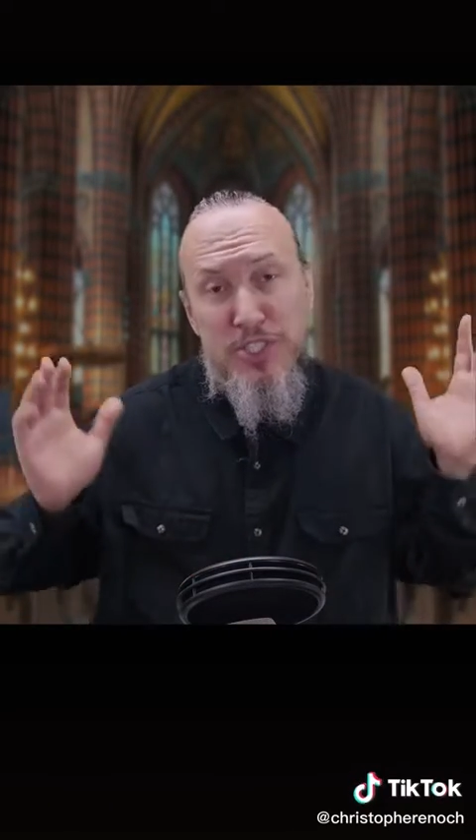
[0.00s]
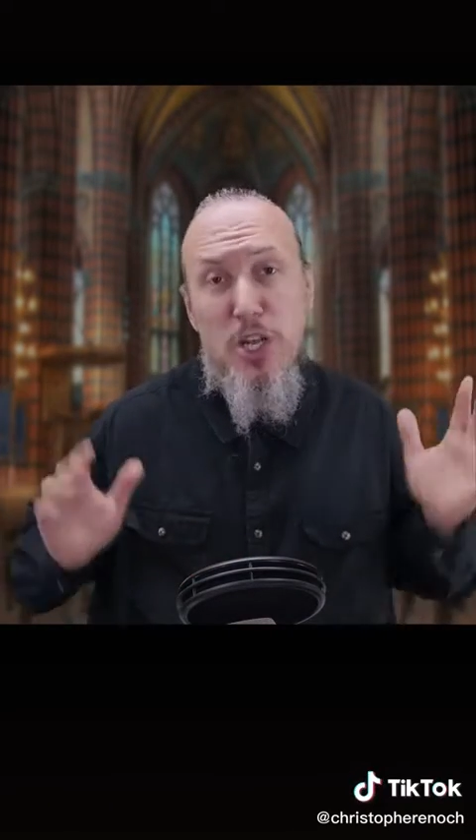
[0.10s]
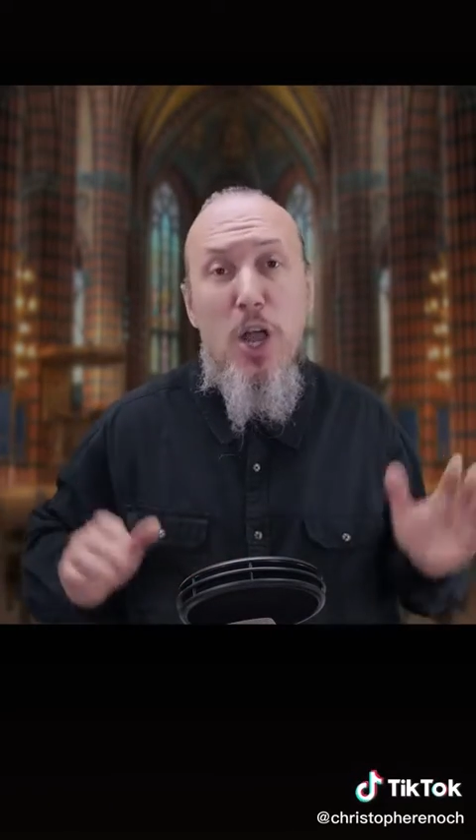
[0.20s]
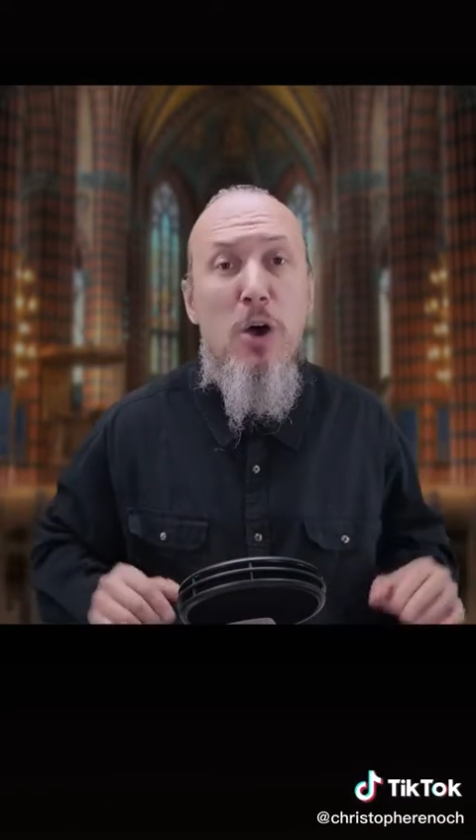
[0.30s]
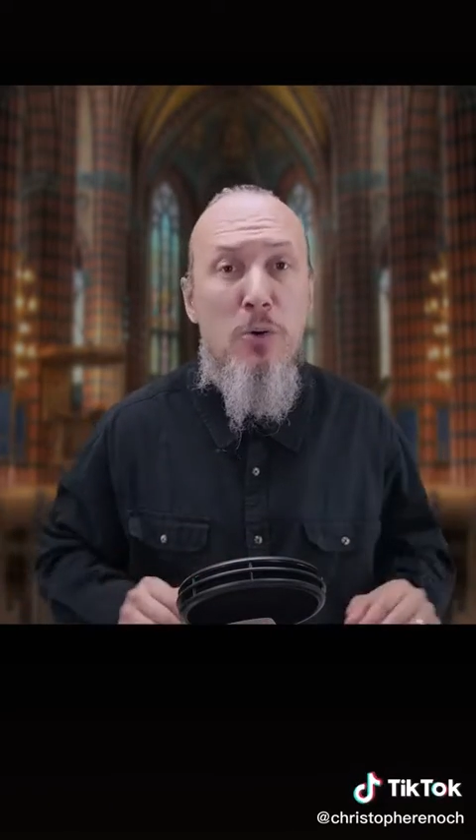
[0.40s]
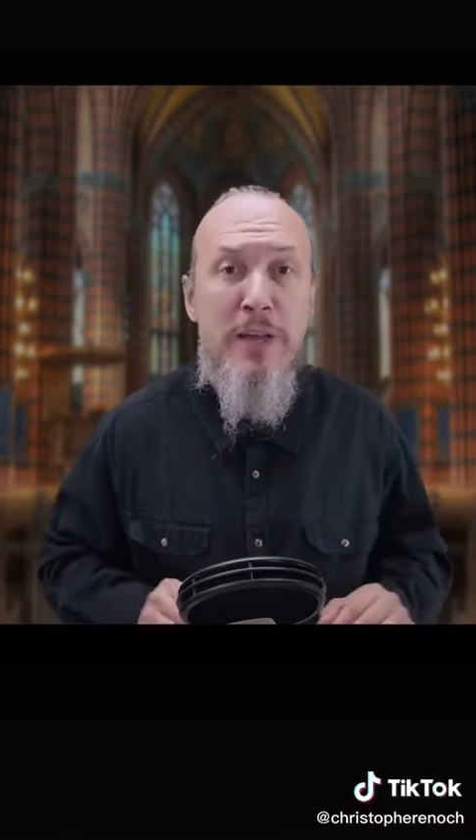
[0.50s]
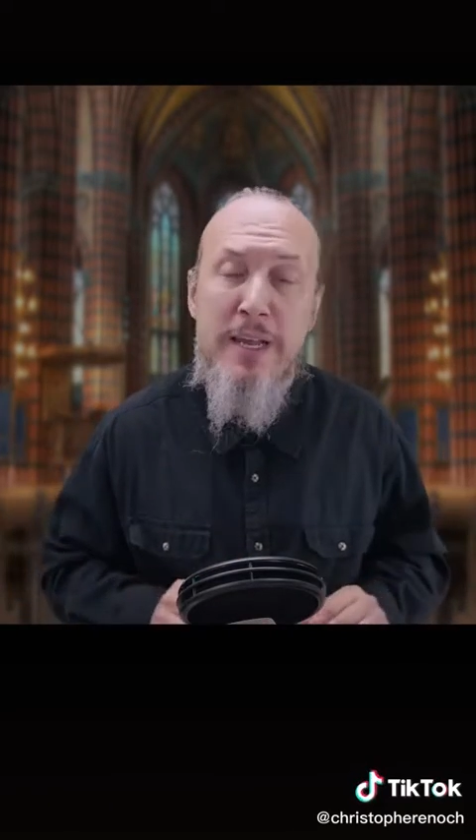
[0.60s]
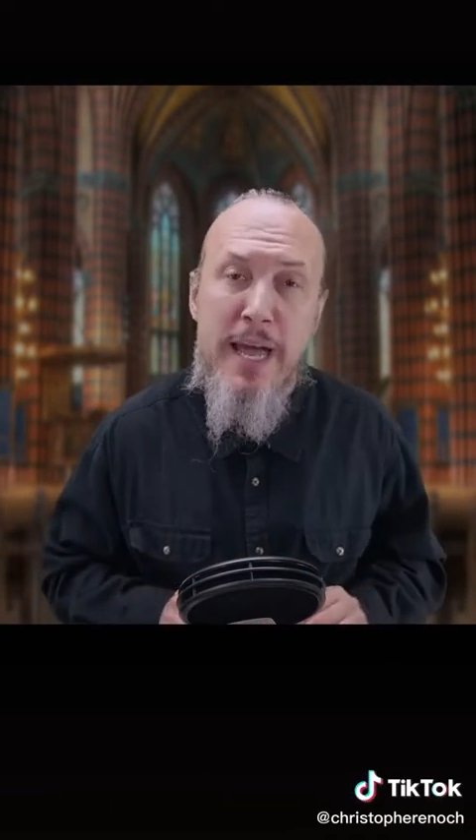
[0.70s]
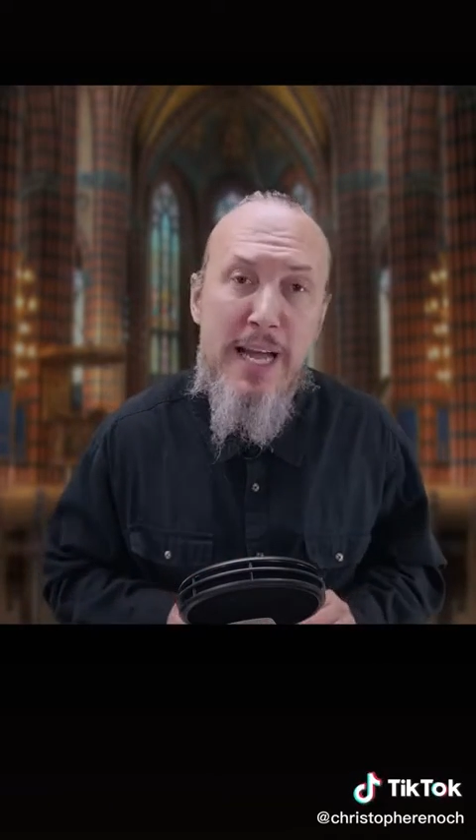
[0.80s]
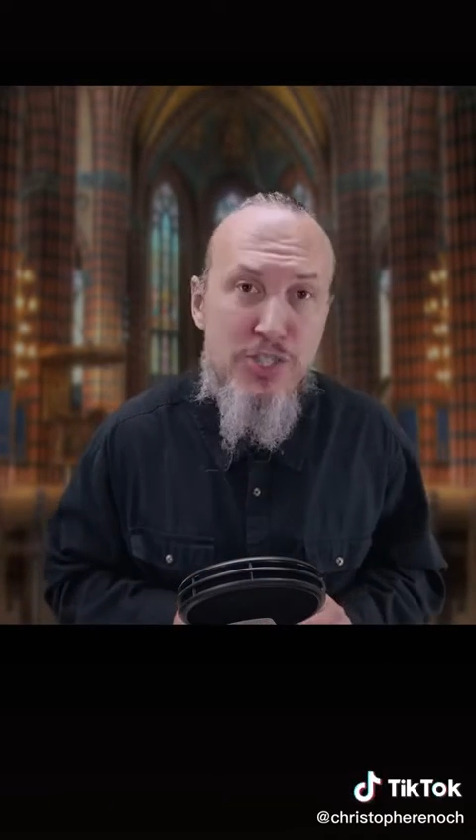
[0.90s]
alone in
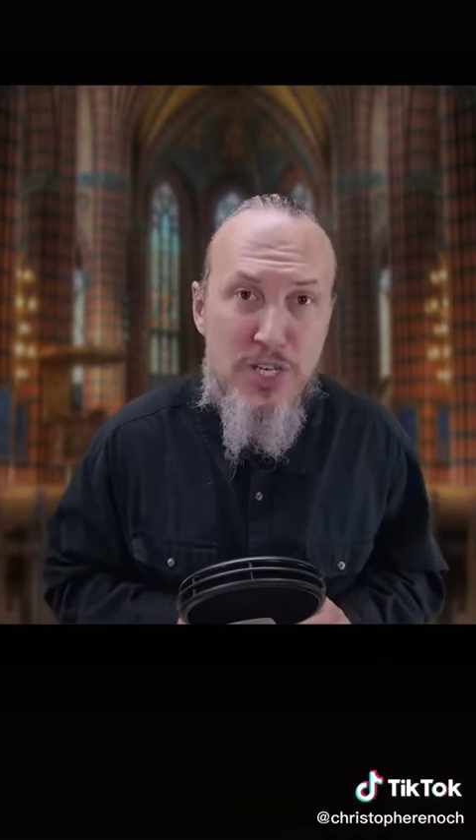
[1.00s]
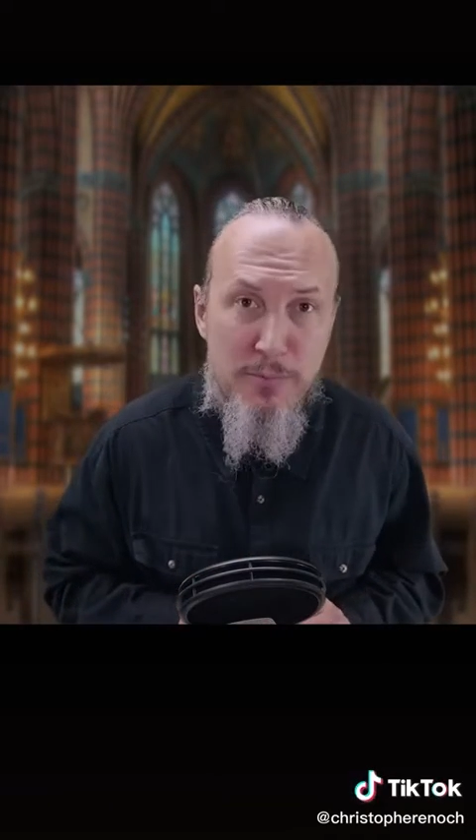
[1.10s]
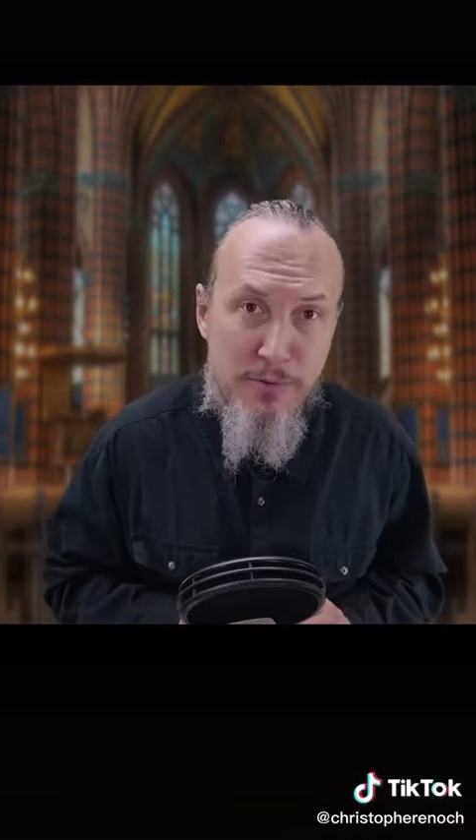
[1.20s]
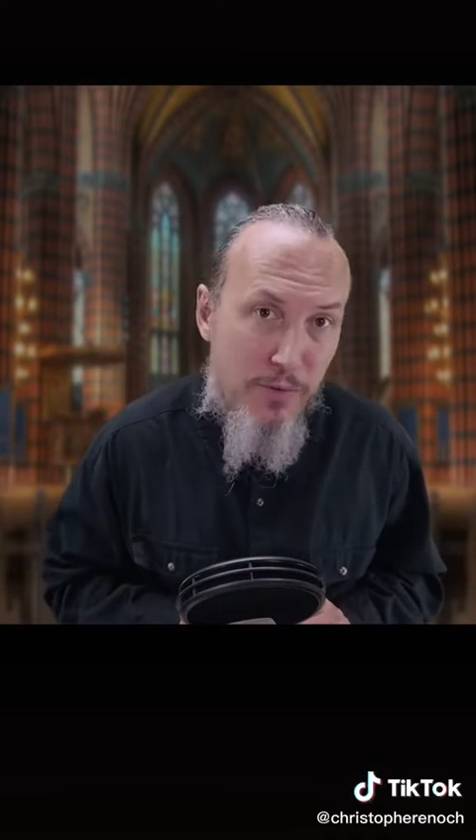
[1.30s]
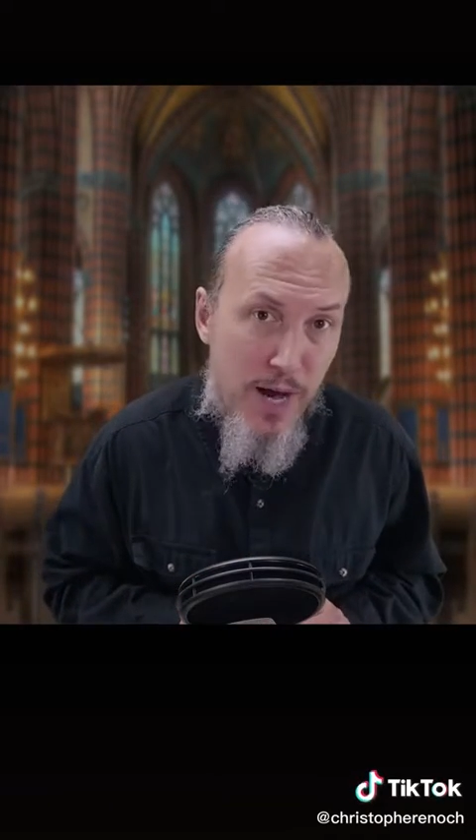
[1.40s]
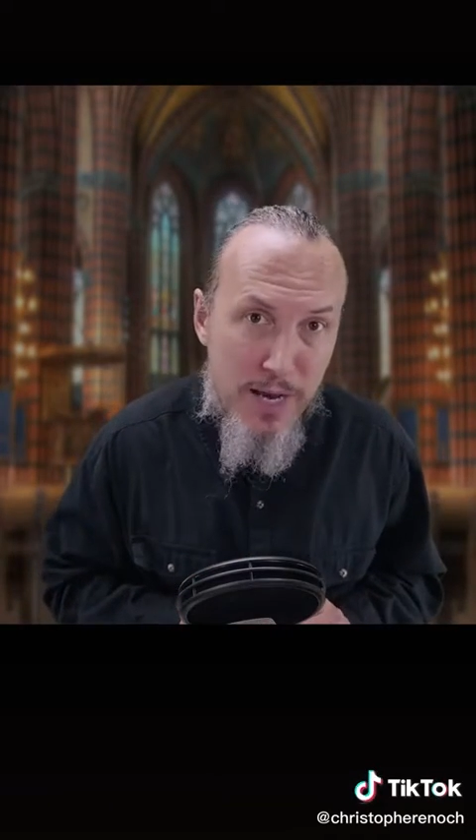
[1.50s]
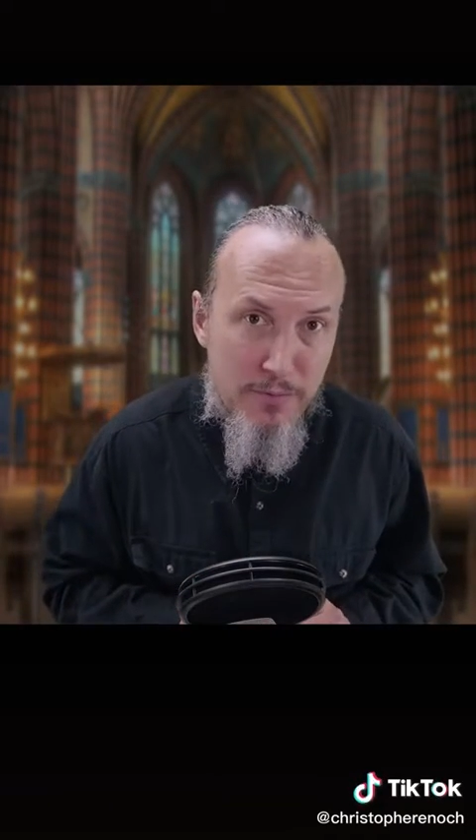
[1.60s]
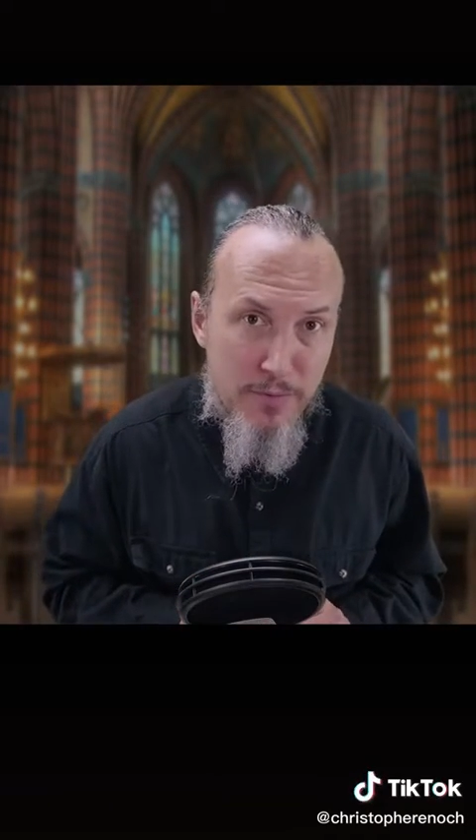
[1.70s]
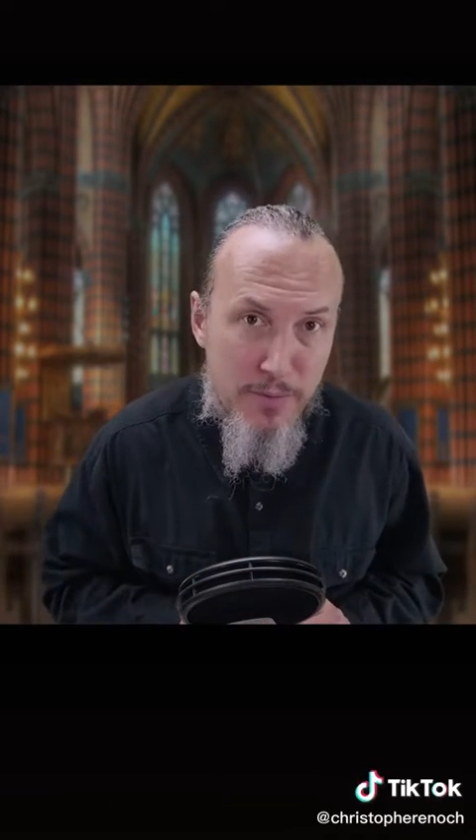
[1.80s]
Acts chapter 5.